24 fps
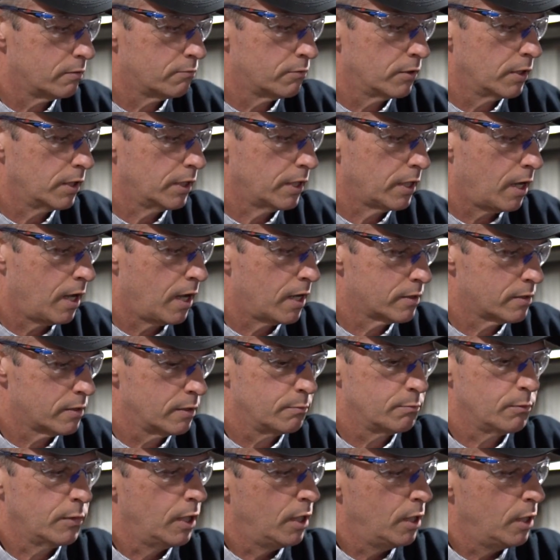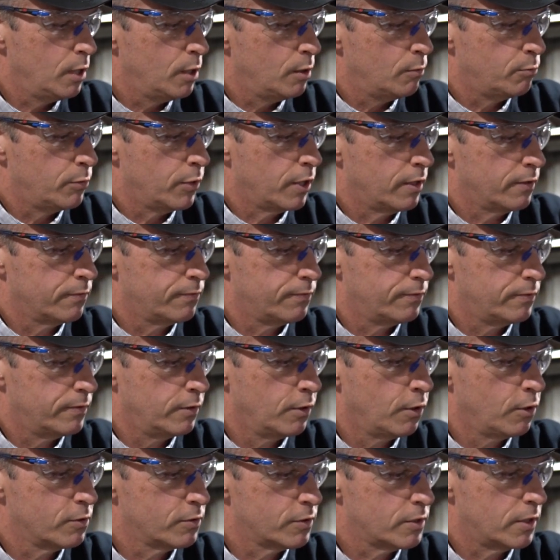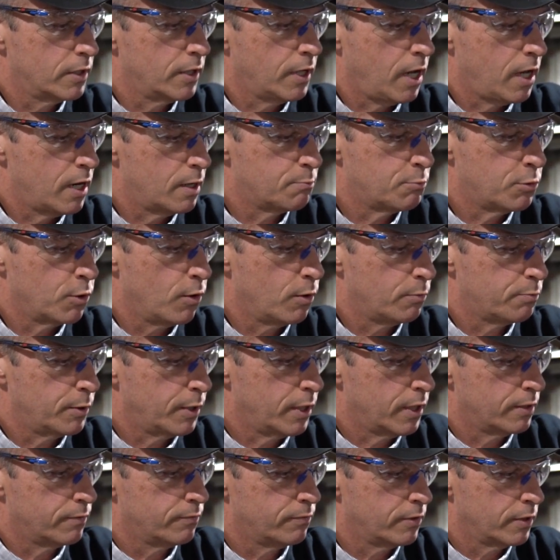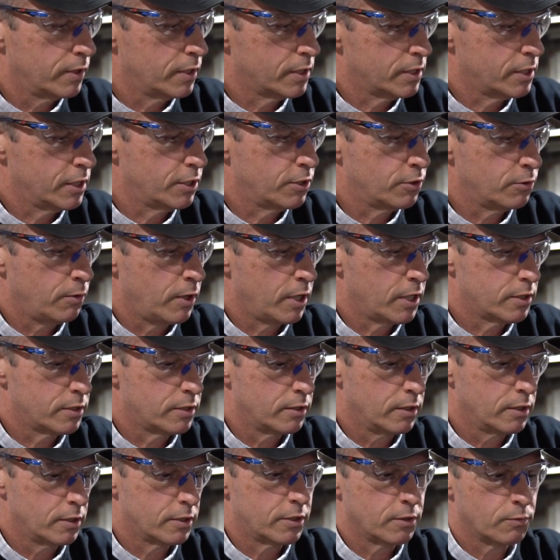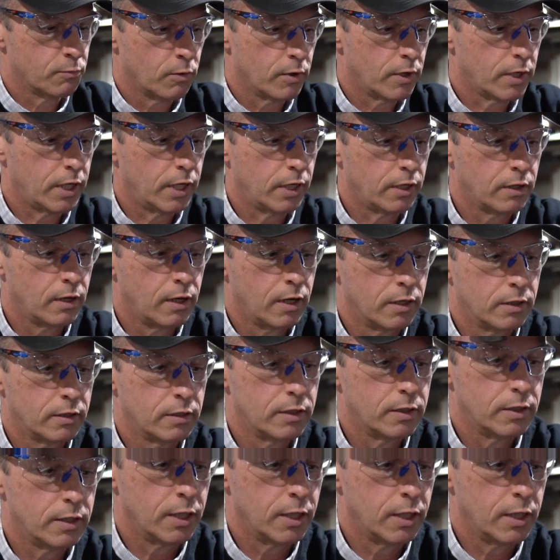really awesome, But if those are not appropriate for the situation that you're working on,